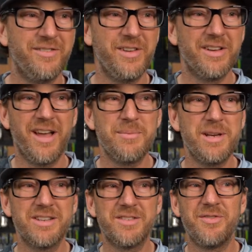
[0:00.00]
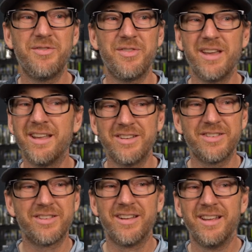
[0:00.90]
Feel, I mean, just it
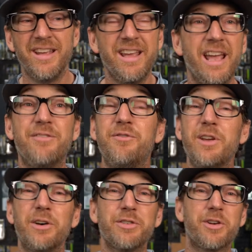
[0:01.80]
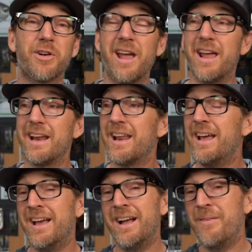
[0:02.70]
just it feels great.
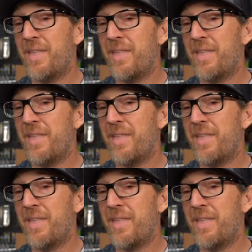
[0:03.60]
Uh.